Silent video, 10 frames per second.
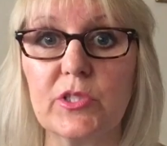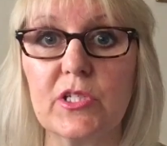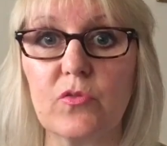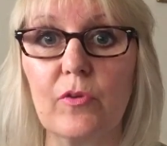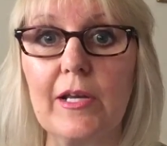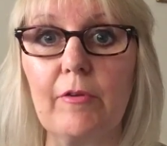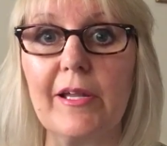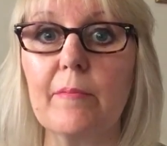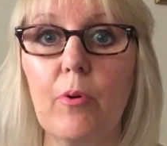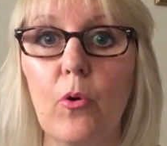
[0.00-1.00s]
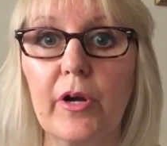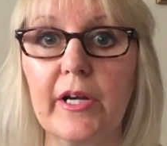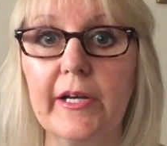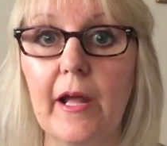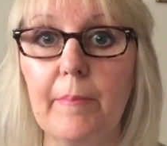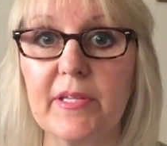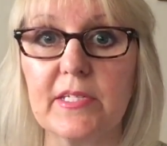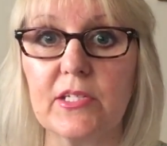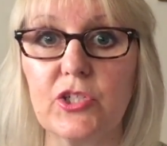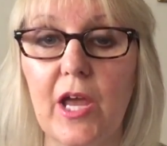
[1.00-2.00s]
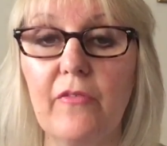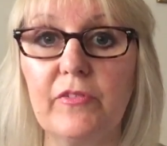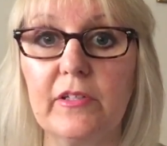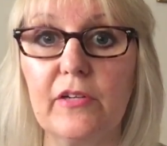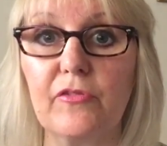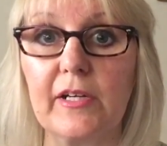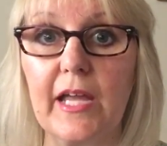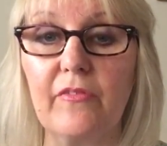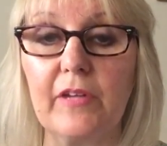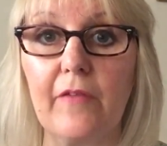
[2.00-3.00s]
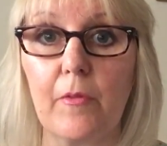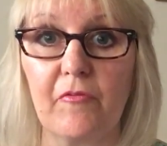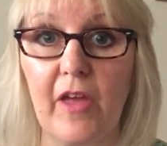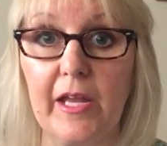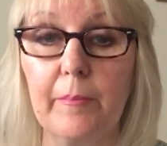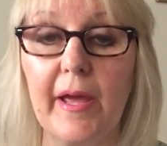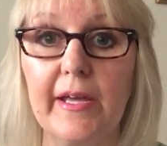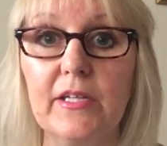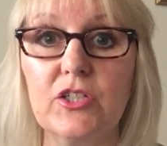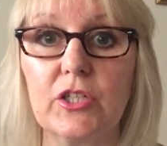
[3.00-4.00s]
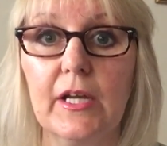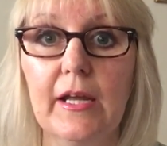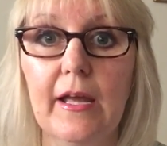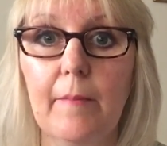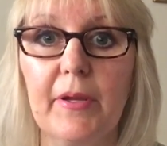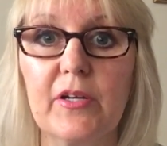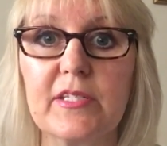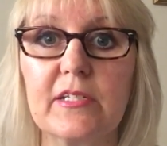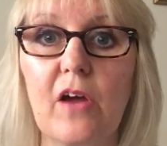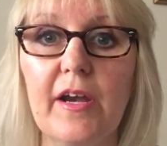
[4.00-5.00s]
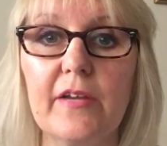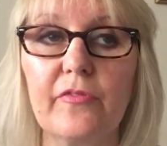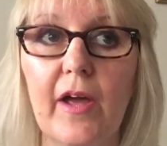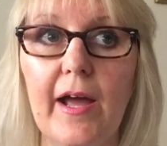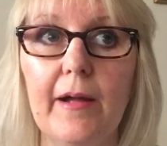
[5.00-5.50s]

which is really, really important in our business, you definitely have to have a fan page, because it kind of,